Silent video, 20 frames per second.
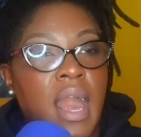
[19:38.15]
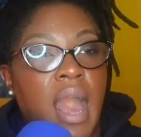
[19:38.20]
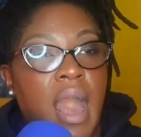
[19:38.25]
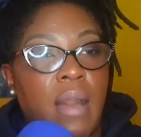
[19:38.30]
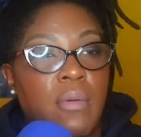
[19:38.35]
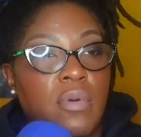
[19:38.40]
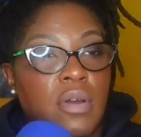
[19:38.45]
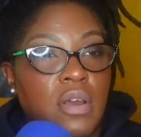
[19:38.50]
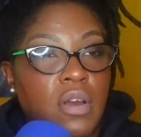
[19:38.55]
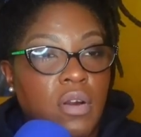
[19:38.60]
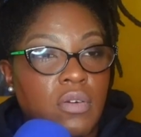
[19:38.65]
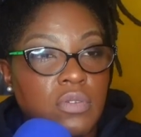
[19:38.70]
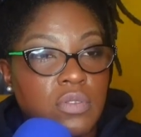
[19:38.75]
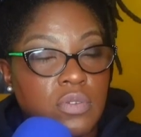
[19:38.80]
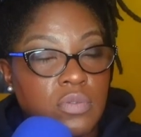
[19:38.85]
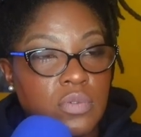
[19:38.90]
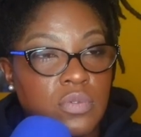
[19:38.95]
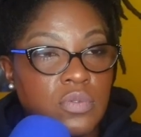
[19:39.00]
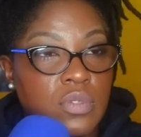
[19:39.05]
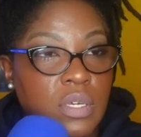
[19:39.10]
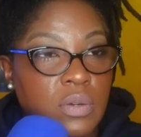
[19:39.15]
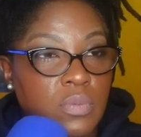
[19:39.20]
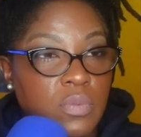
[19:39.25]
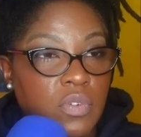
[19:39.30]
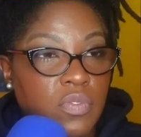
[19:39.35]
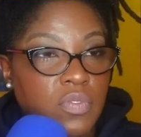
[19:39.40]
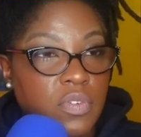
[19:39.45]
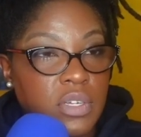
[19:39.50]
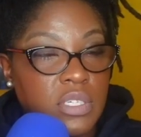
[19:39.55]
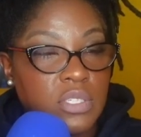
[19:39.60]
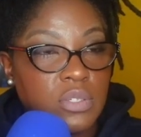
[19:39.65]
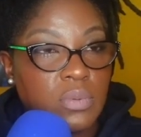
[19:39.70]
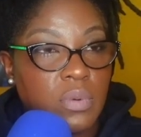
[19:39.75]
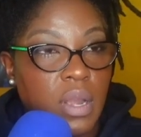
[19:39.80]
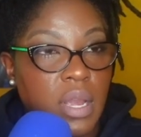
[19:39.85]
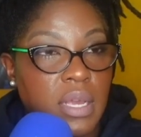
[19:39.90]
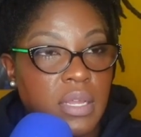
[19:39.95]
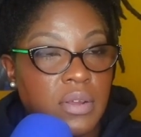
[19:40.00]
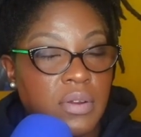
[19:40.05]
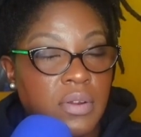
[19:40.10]
I would go through the
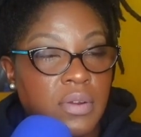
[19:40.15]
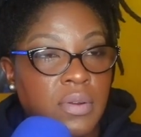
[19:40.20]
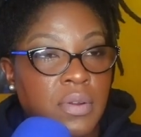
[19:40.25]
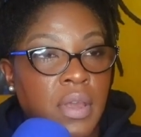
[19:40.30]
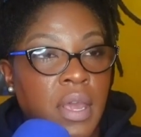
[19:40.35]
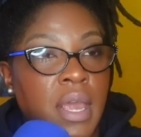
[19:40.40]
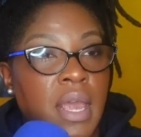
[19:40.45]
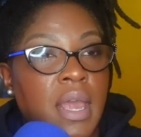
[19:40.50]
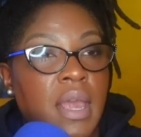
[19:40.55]
refrigerator